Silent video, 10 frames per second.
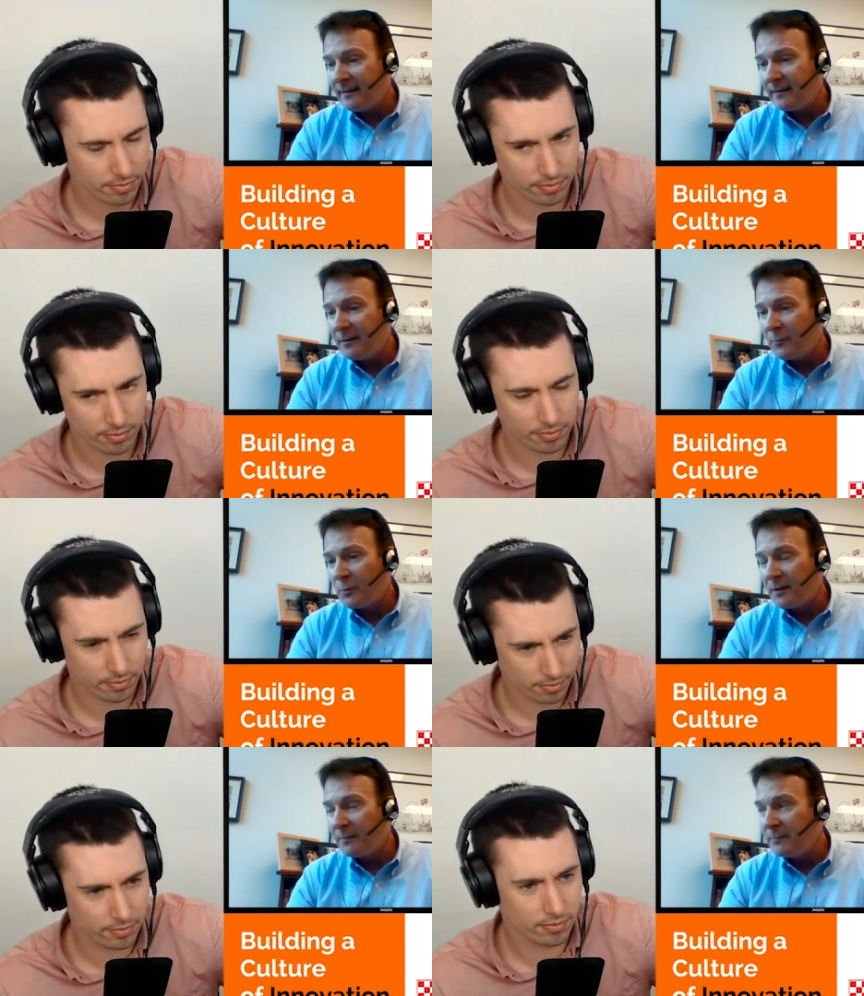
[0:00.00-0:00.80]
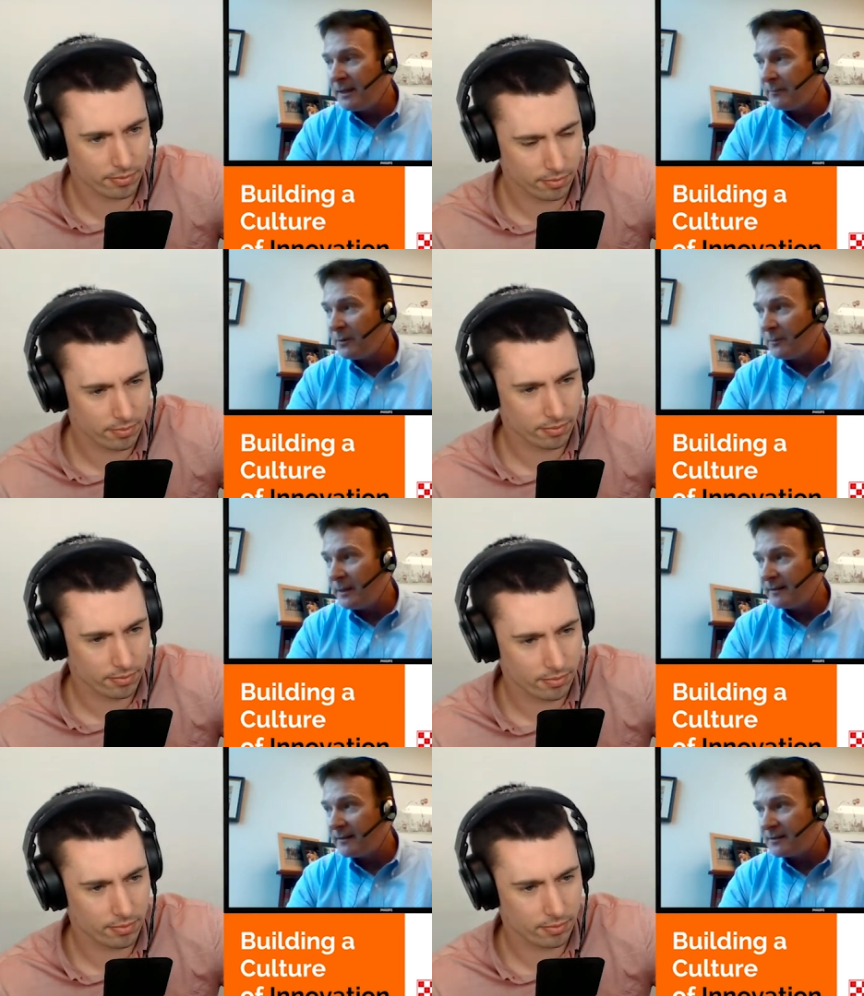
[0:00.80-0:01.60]
Speaker 1: we're going to be able to make this
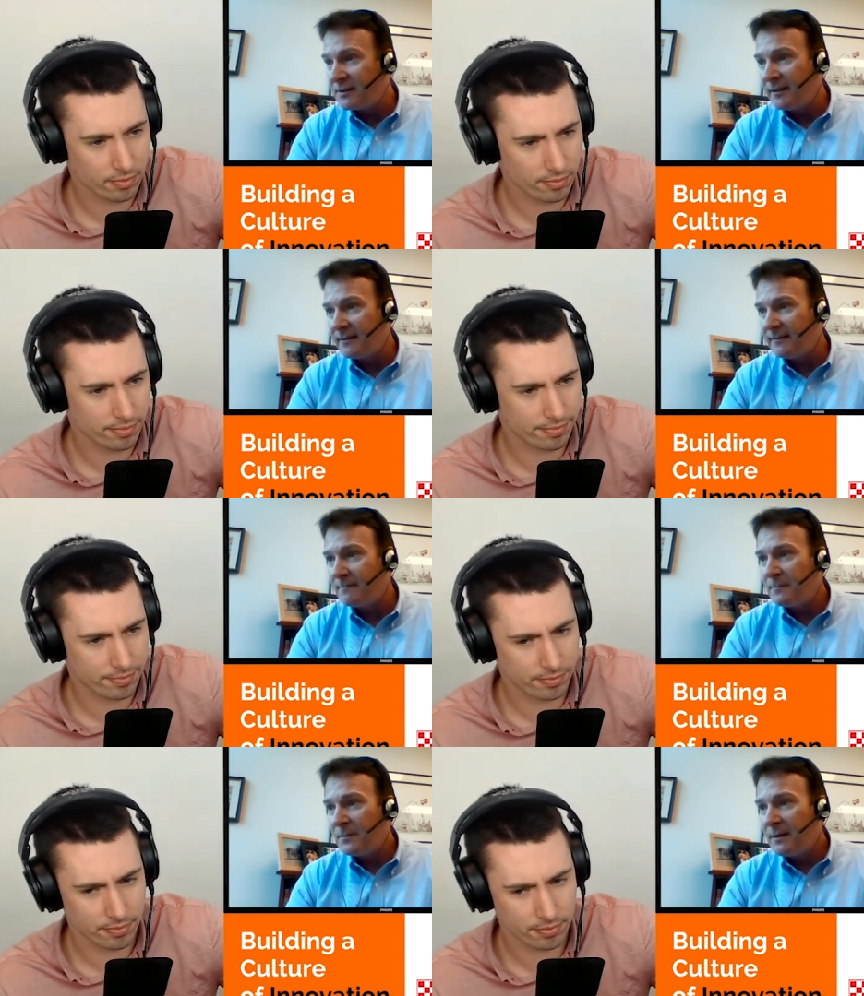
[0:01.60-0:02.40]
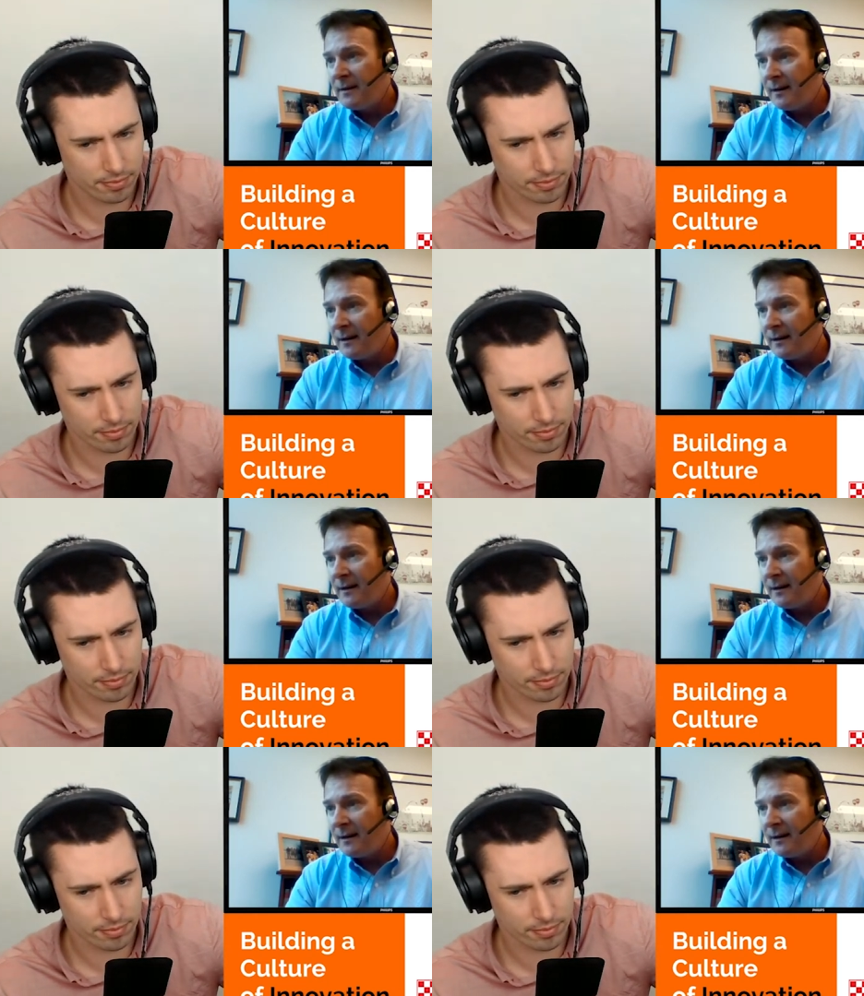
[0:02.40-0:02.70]
thing, uh,